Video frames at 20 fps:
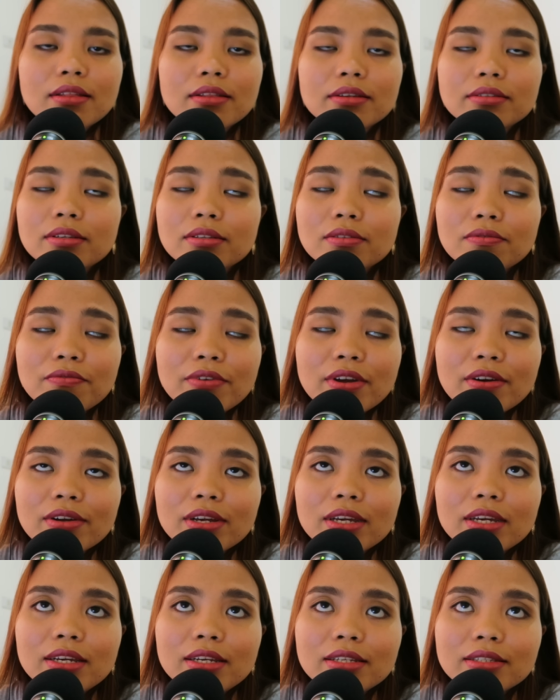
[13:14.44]
This is
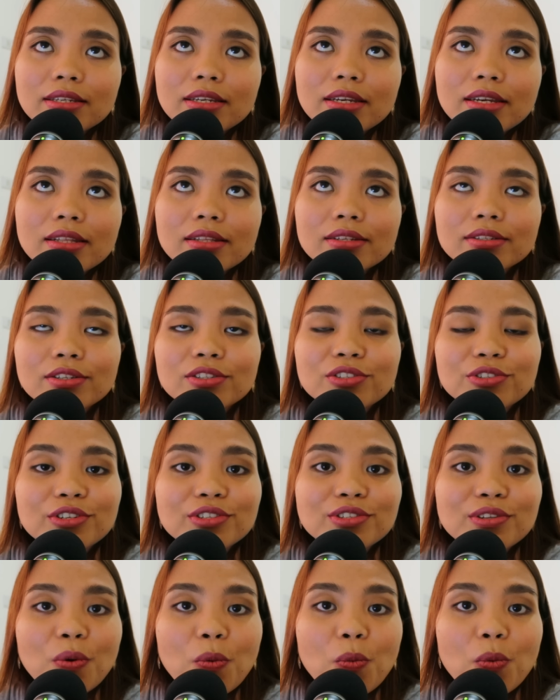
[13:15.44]
very easy. This is
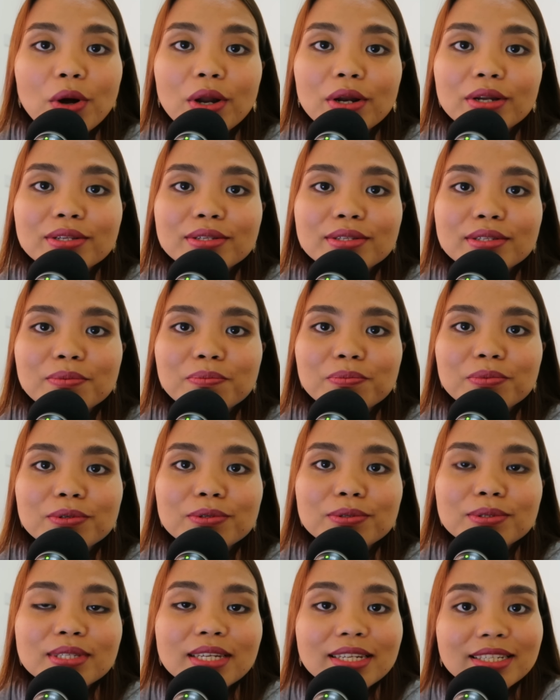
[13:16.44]
just a one
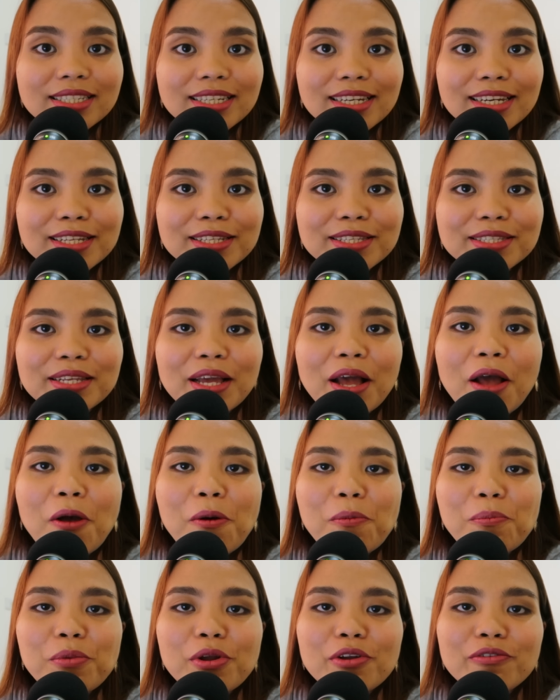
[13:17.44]
simple sentence.
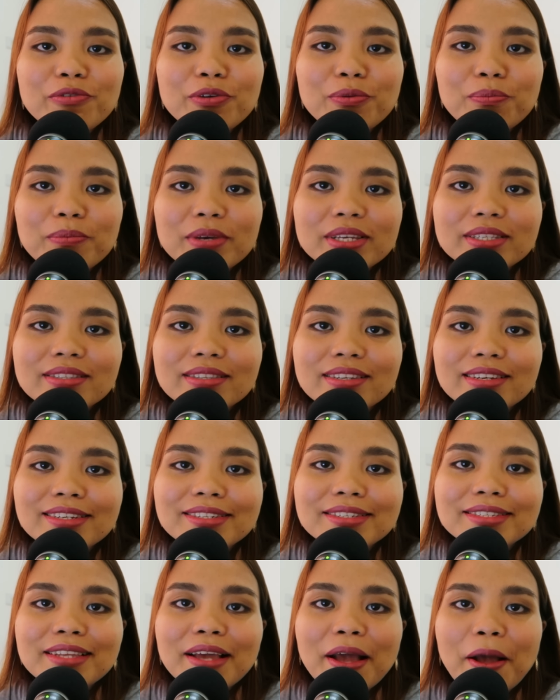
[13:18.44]
But if you miss
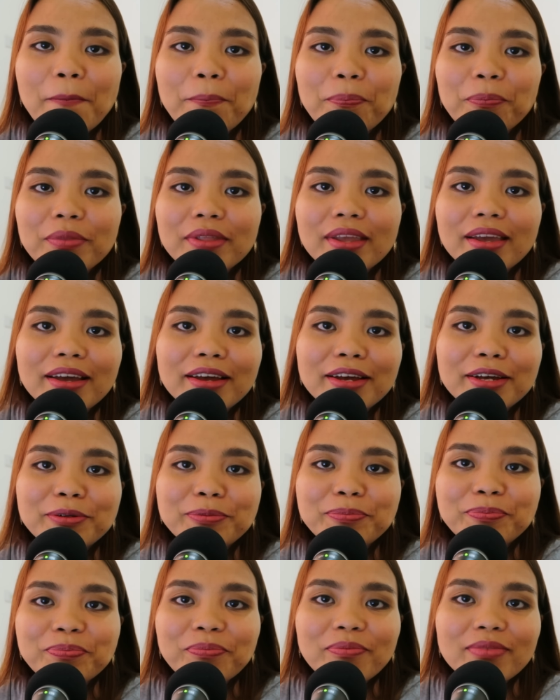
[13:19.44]
this,
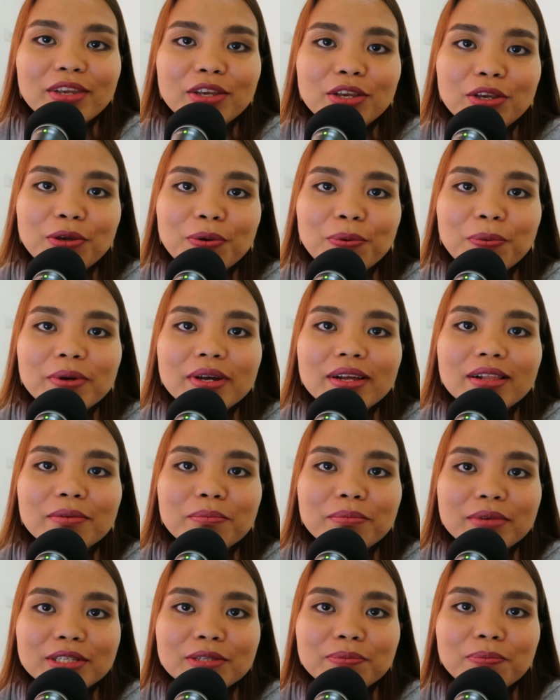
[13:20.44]
you will
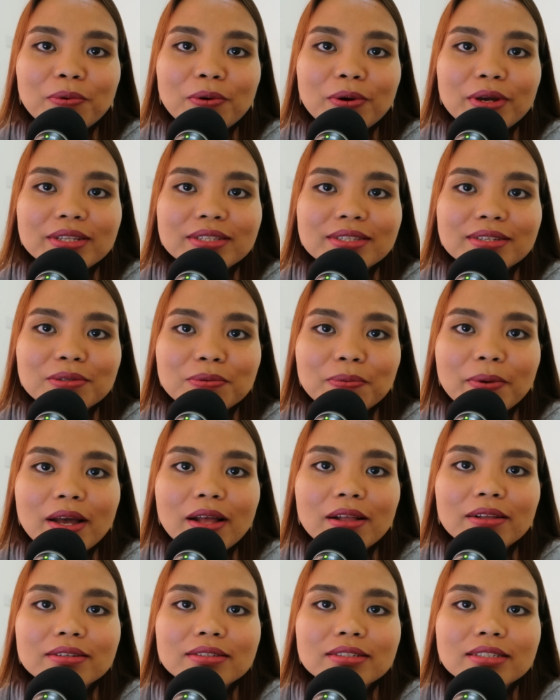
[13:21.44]
miss points as
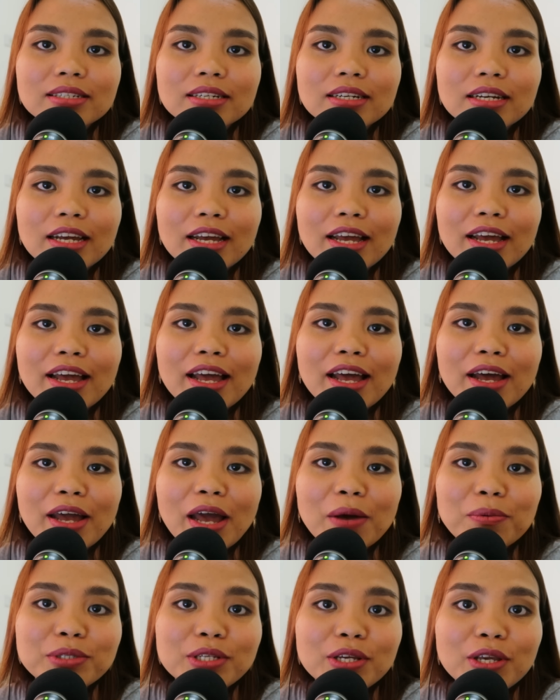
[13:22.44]
well.
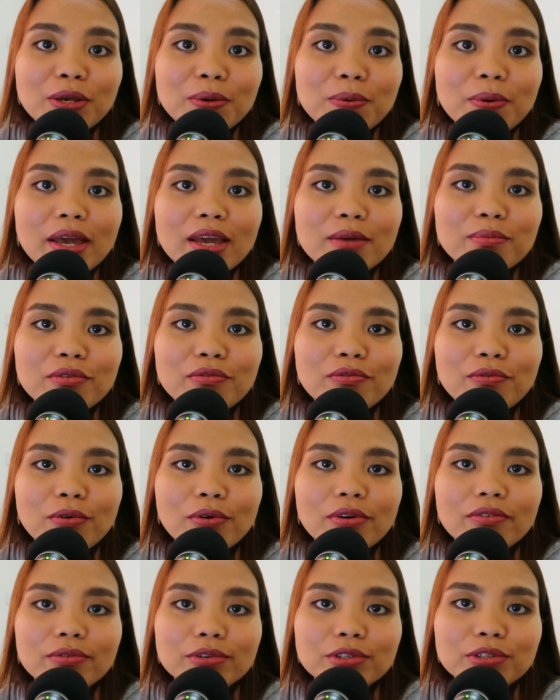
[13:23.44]
I was a QA
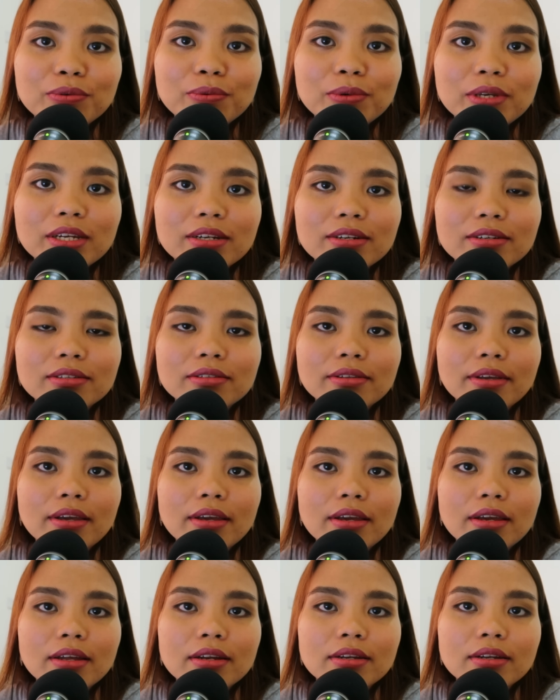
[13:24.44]
before for 2 years,
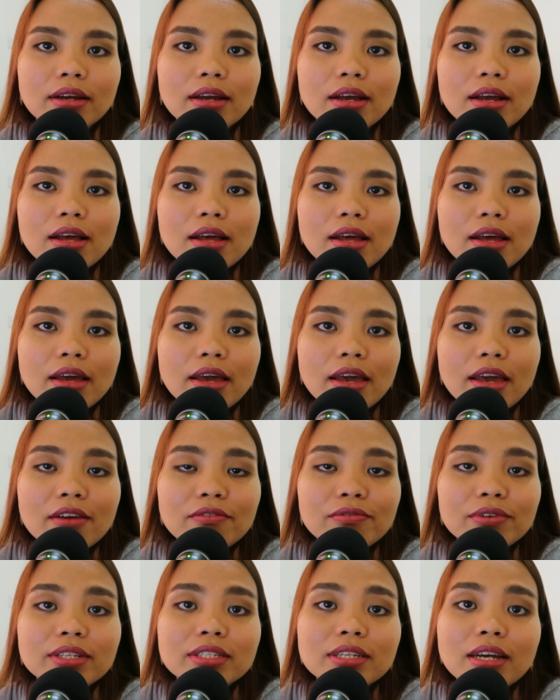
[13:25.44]
and
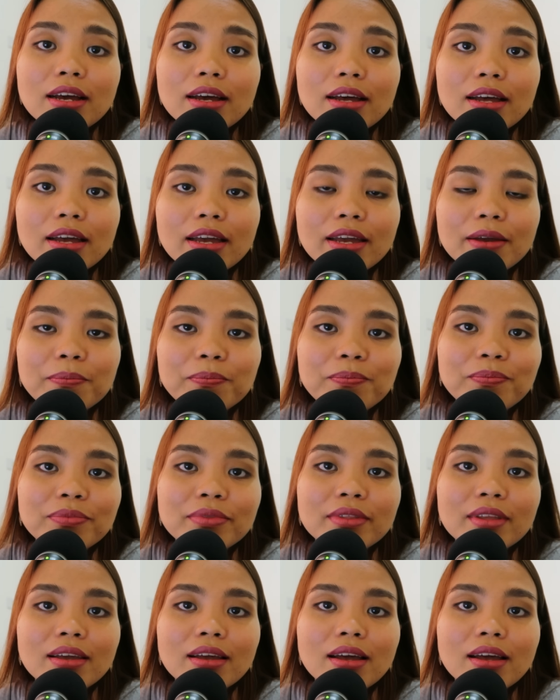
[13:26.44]
every time